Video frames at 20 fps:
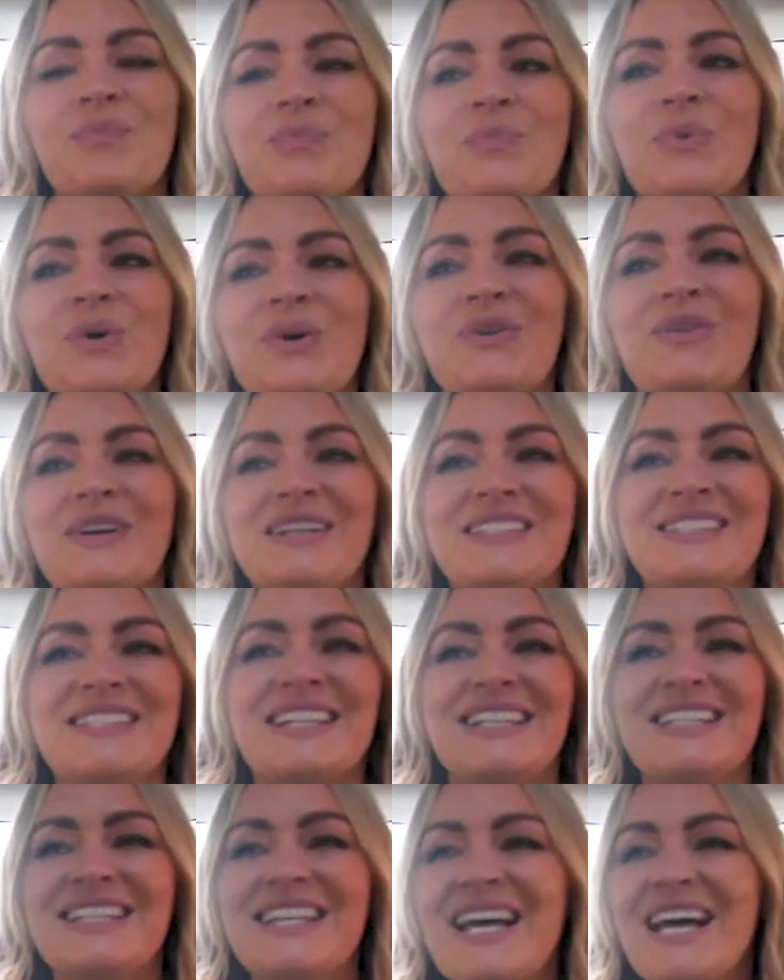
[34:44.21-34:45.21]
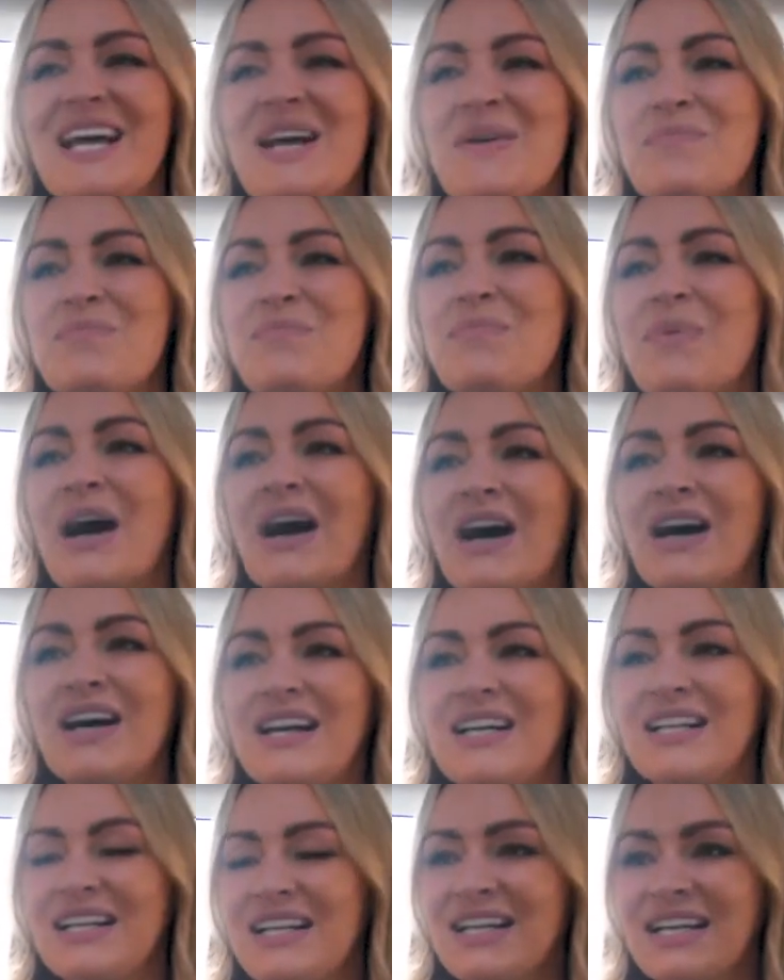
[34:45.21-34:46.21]
what have I done?
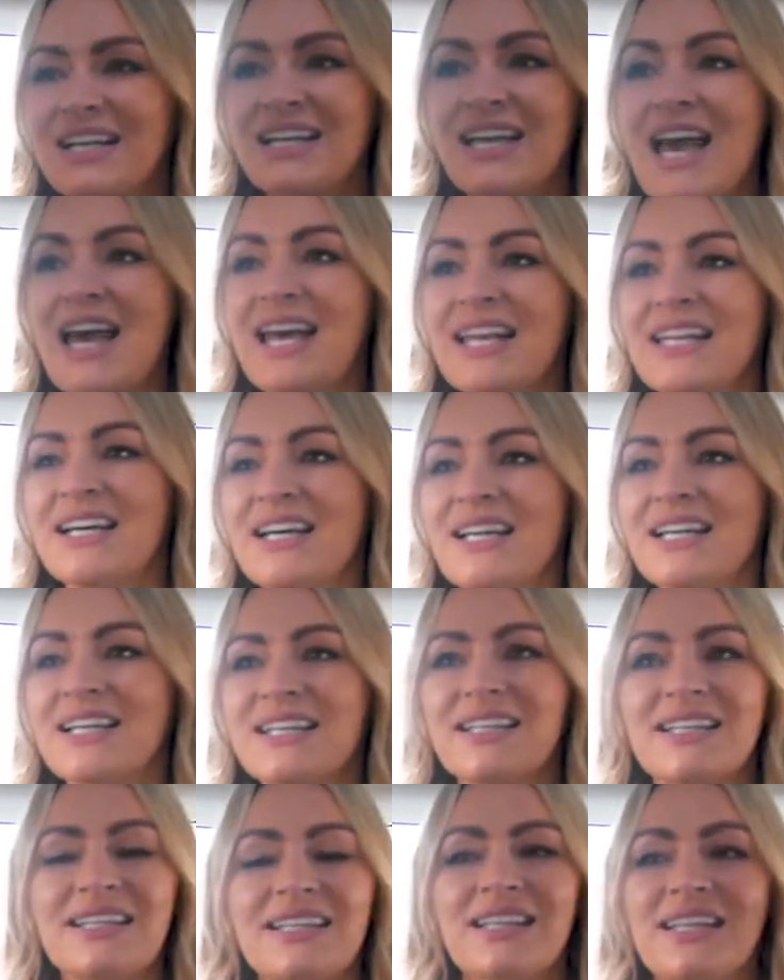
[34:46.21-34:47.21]
But again, like